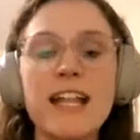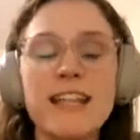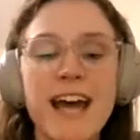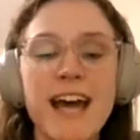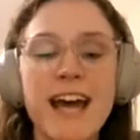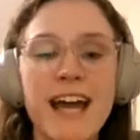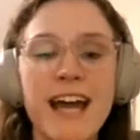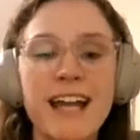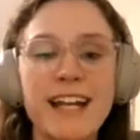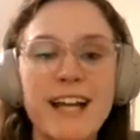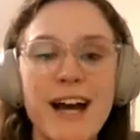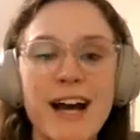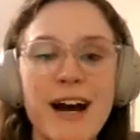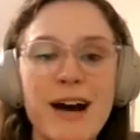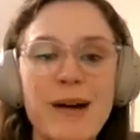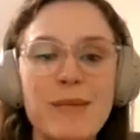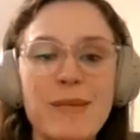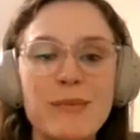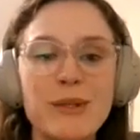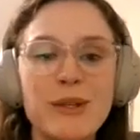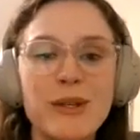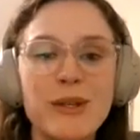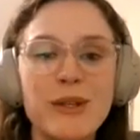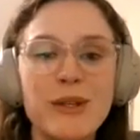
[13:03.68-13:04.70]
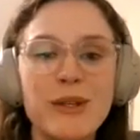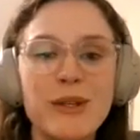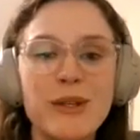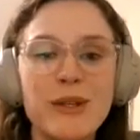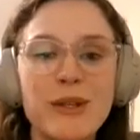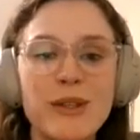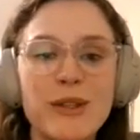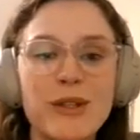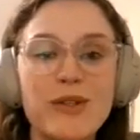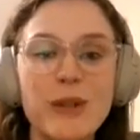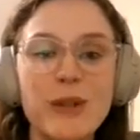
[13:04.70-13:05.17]
that
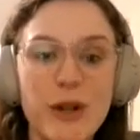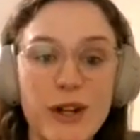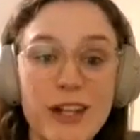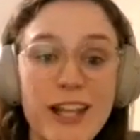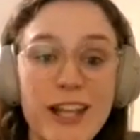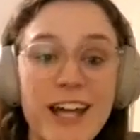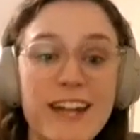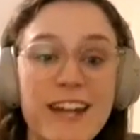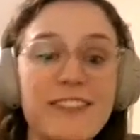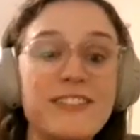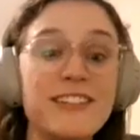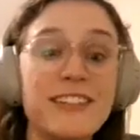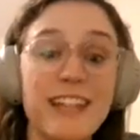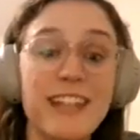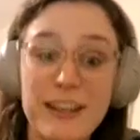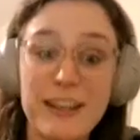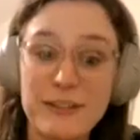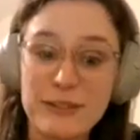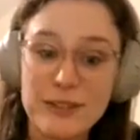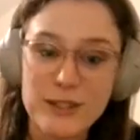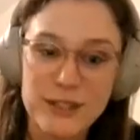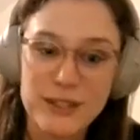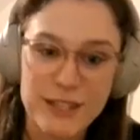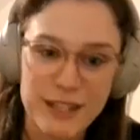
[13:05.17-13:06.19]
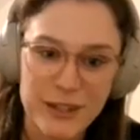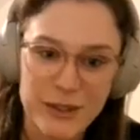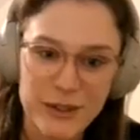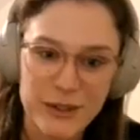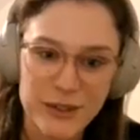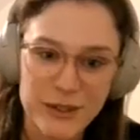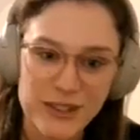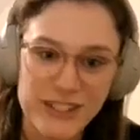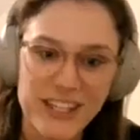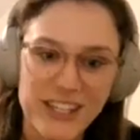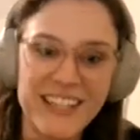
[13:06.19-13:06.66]
you learn a lot of life
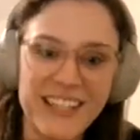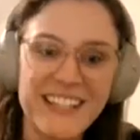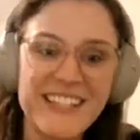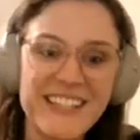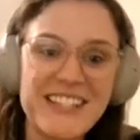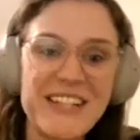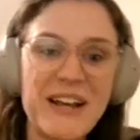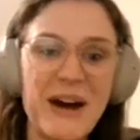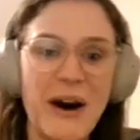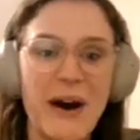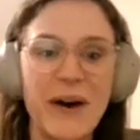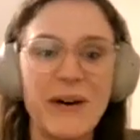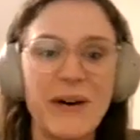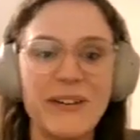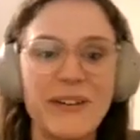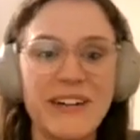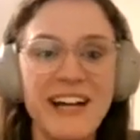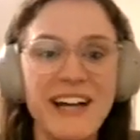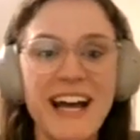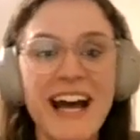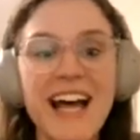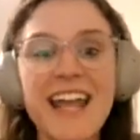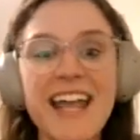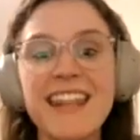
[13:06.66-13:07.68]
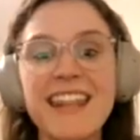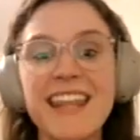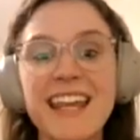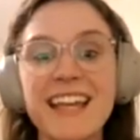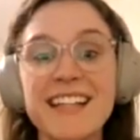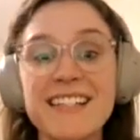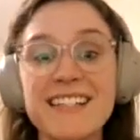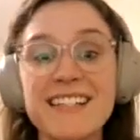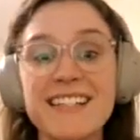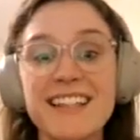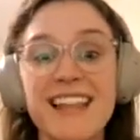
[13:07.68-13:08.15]
skills. So
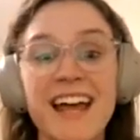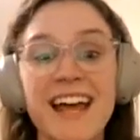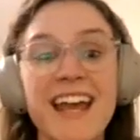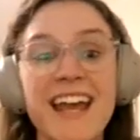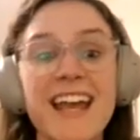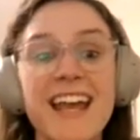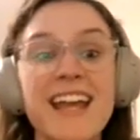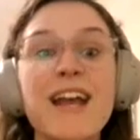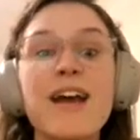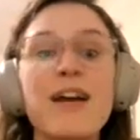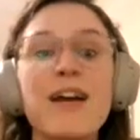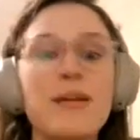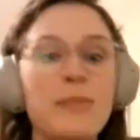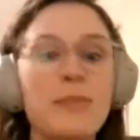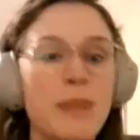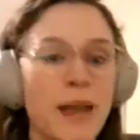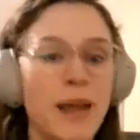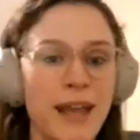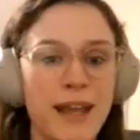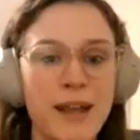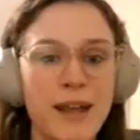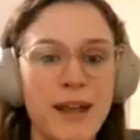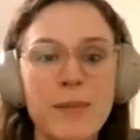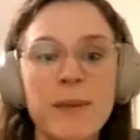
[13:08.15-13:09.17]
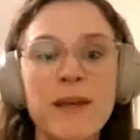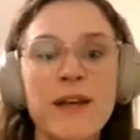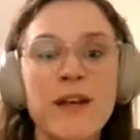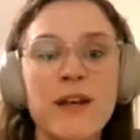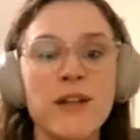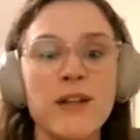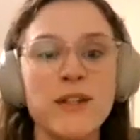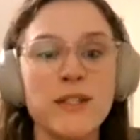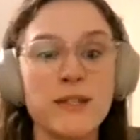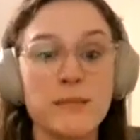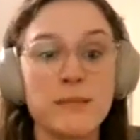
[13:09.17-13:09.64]
things like paying
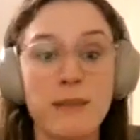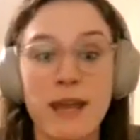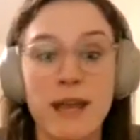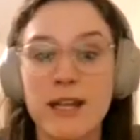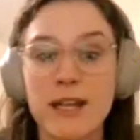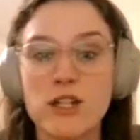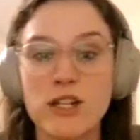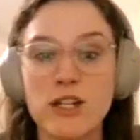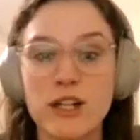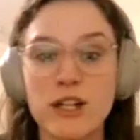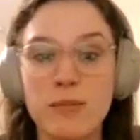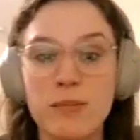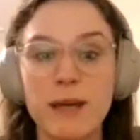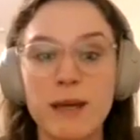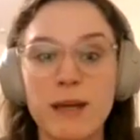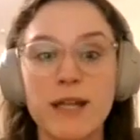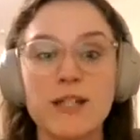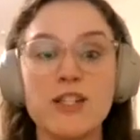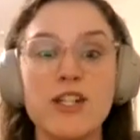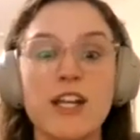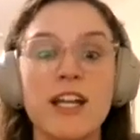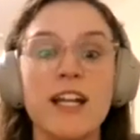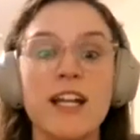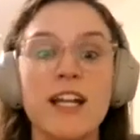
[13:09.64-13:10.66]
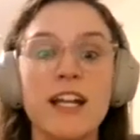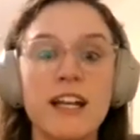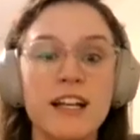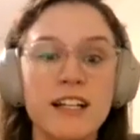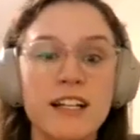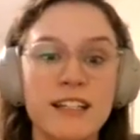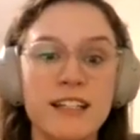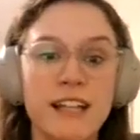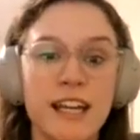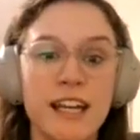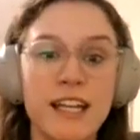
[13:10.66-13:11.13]
bills, managing a budget,
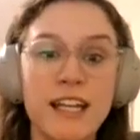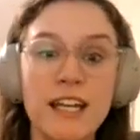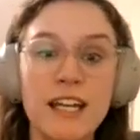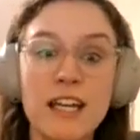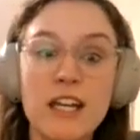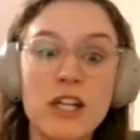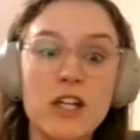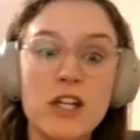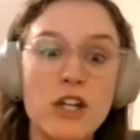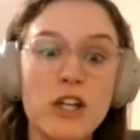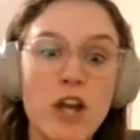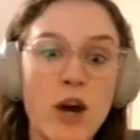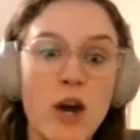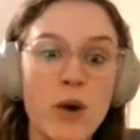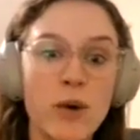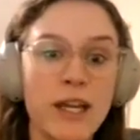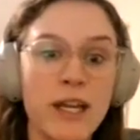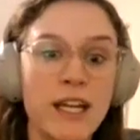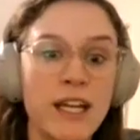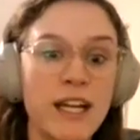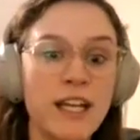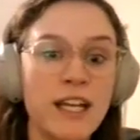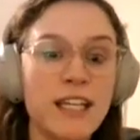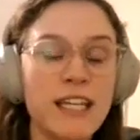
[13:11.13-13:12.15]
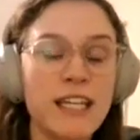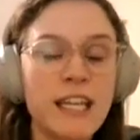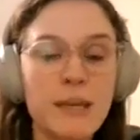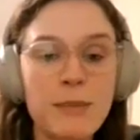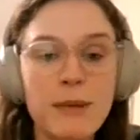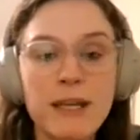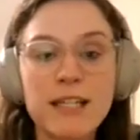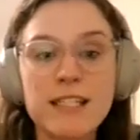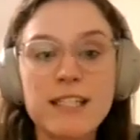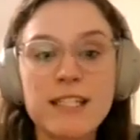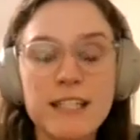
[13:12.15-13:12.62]
like
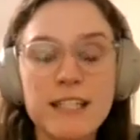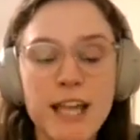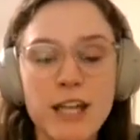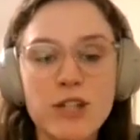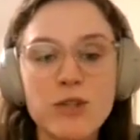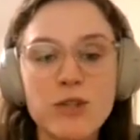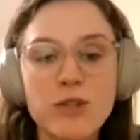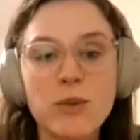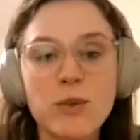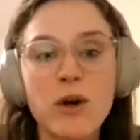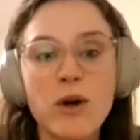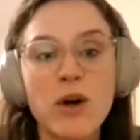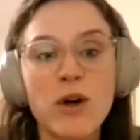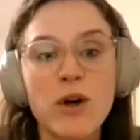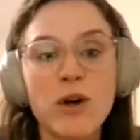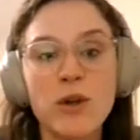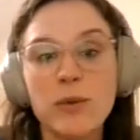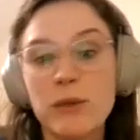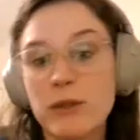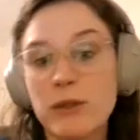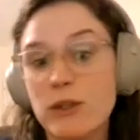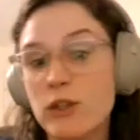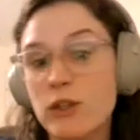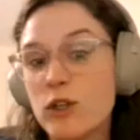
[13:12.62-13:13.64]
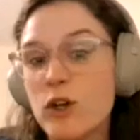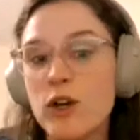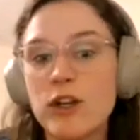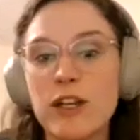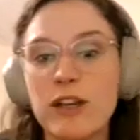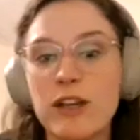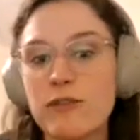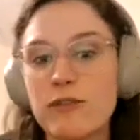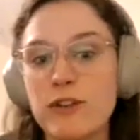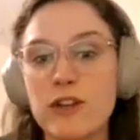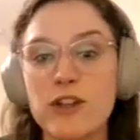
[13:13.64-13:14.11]
keeping a schedule,
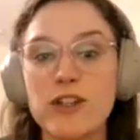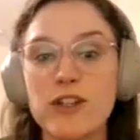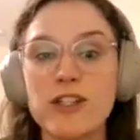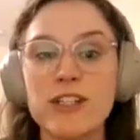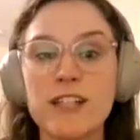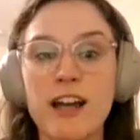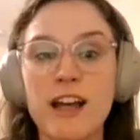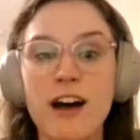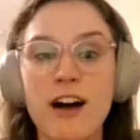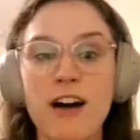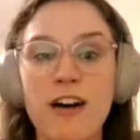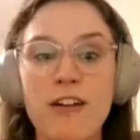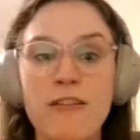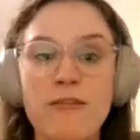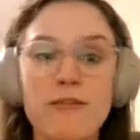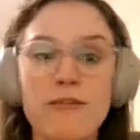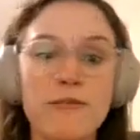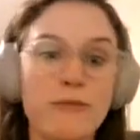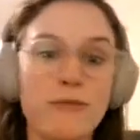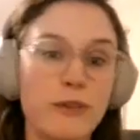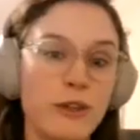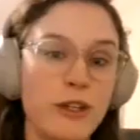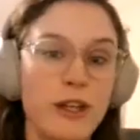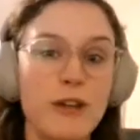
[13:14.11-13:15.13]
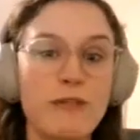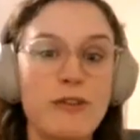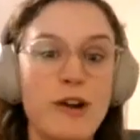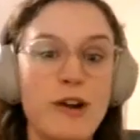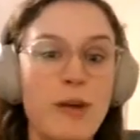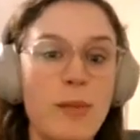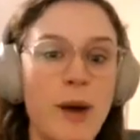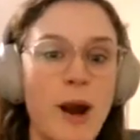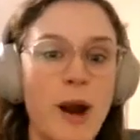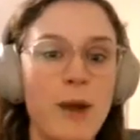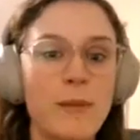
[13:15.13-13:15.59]
cooking for yourself, looking for
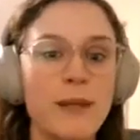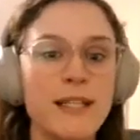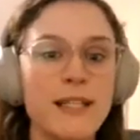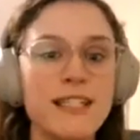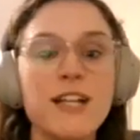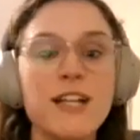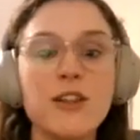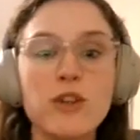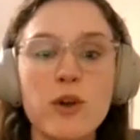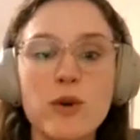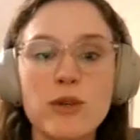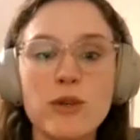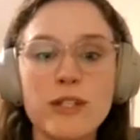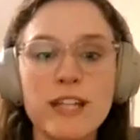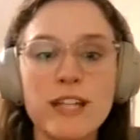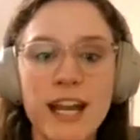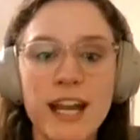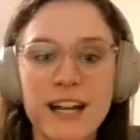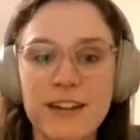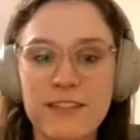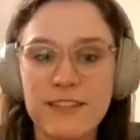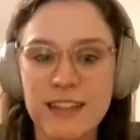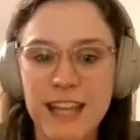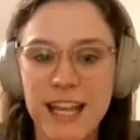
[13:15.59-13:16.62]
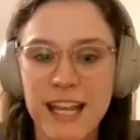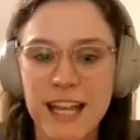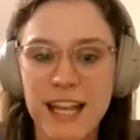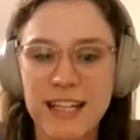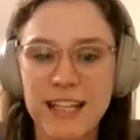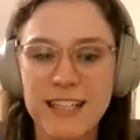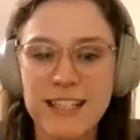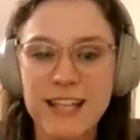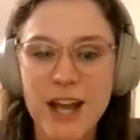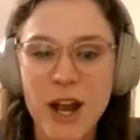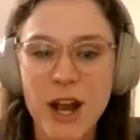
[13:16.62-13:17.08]
apartments, like those kind of
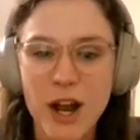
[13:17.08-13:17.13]
things